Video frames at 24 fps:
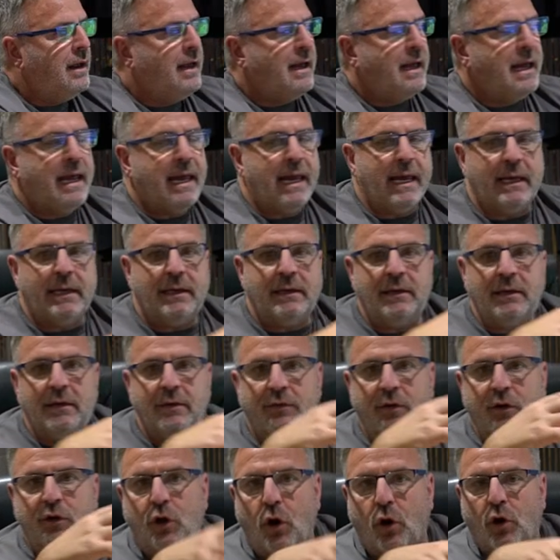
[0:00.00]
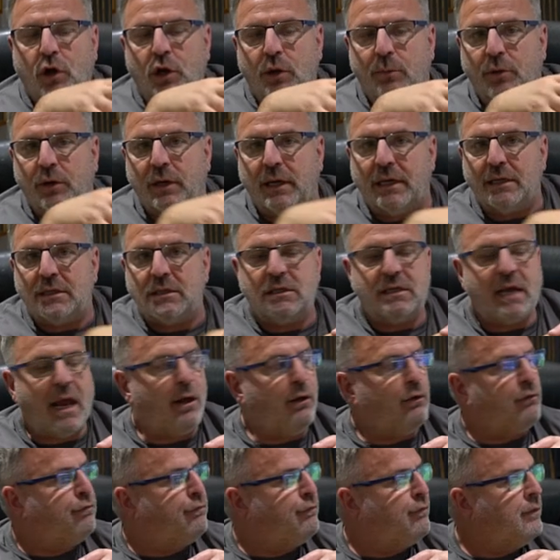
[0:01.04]
in the document
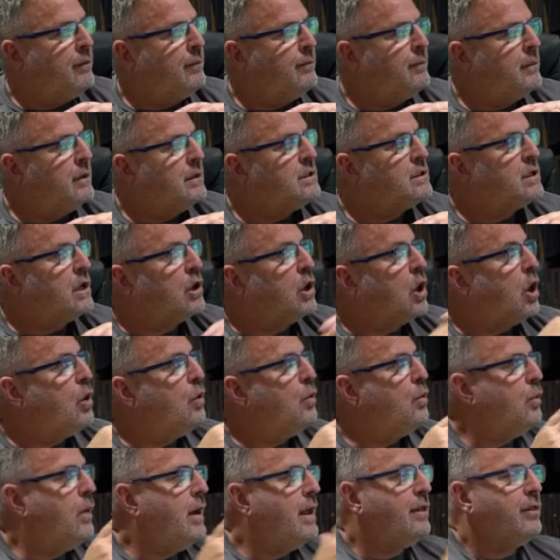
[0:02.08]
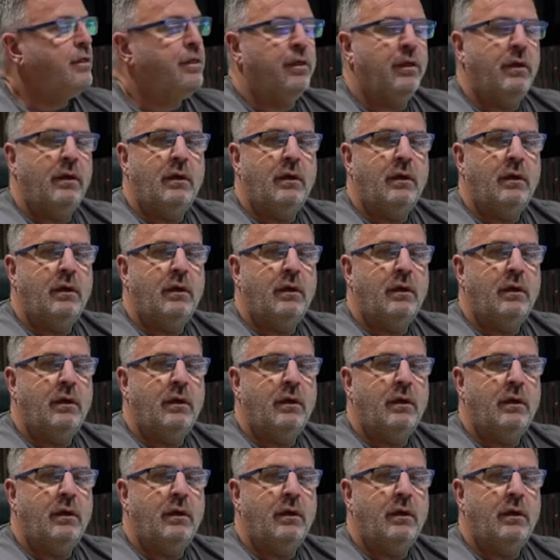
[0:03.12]
itself to go with